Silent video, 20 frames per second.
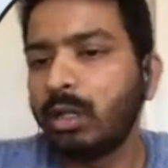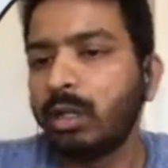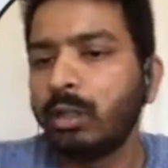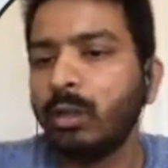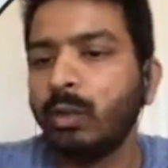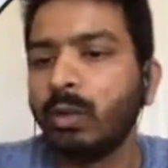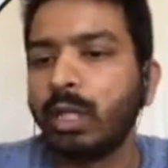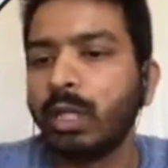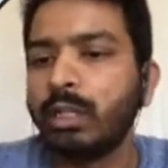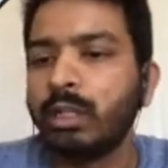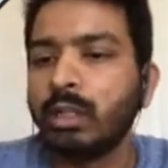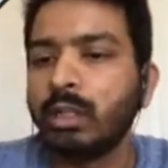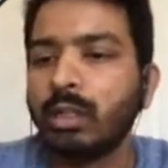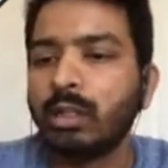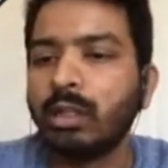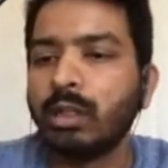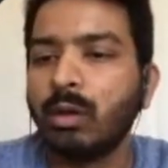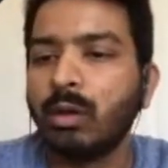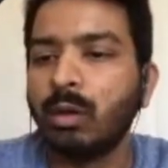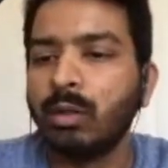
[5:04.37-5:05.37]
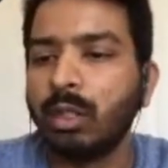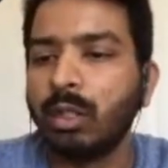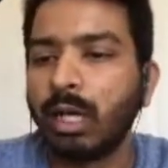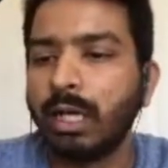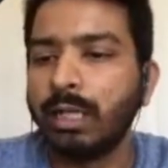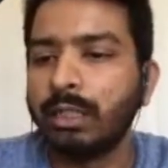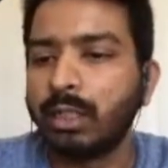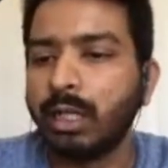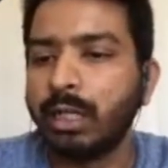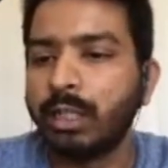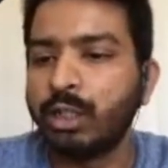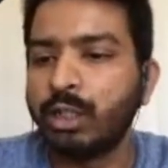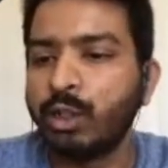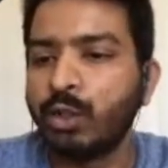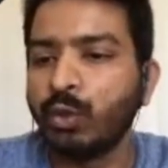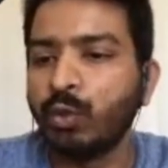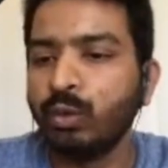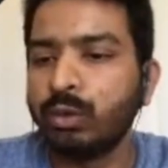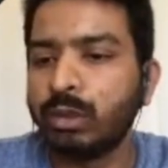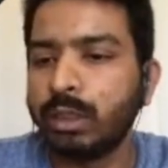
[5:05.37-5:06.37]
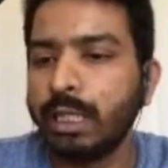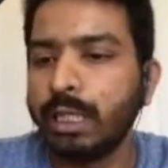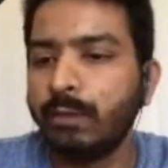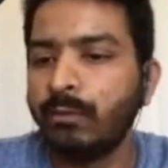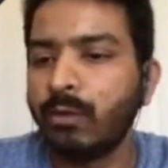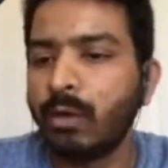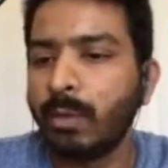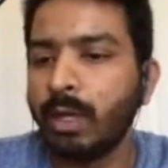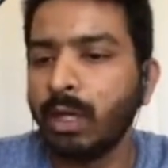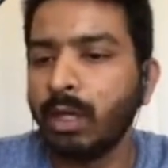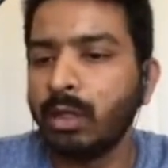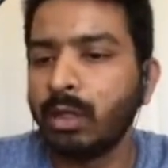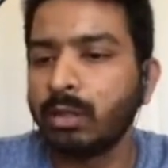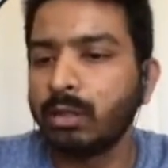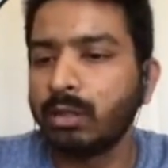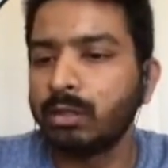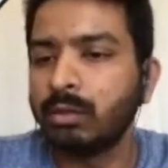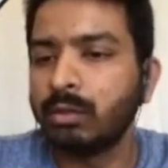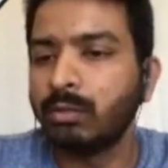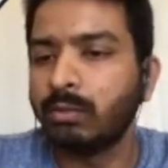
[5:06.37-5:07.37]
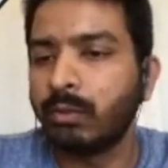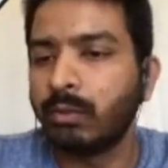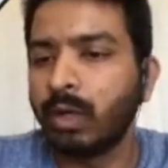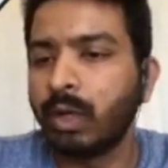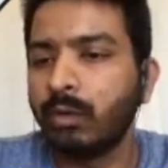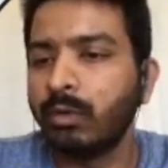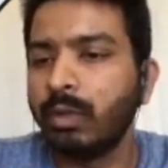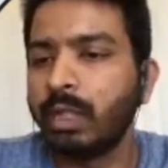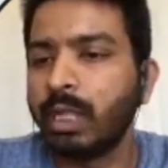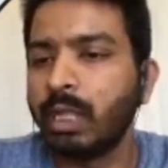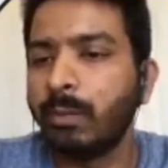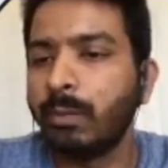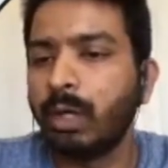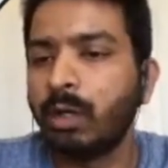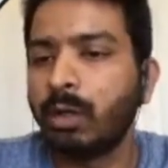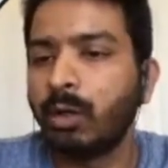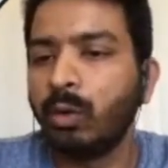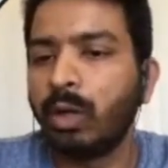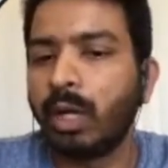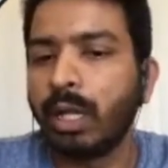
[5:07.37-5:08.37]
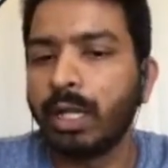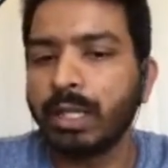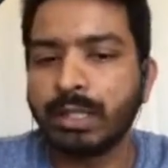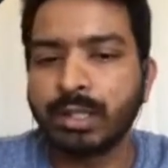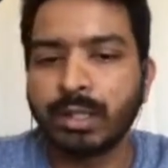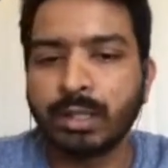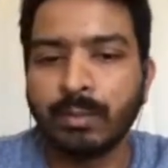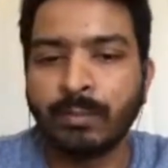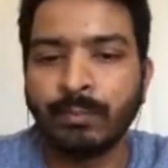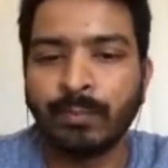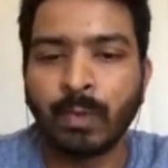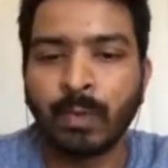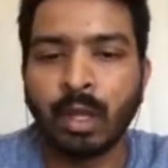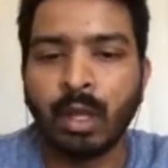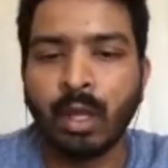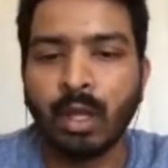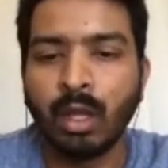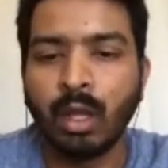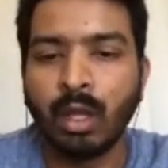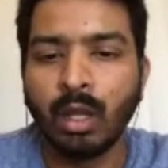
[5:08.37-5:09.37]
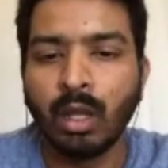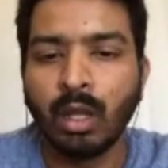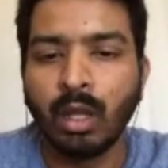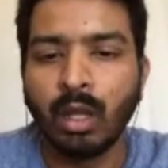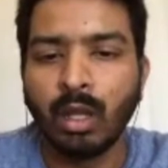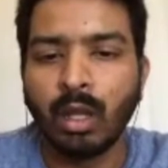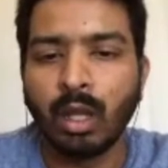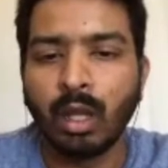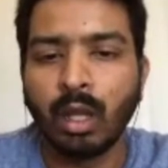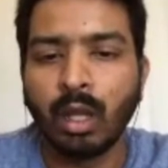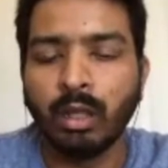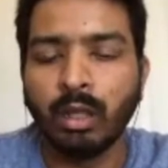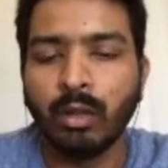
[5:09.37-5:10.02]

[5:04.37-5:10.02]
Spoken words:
you can on the right side choose the environment. So for now we'll keep it to test, and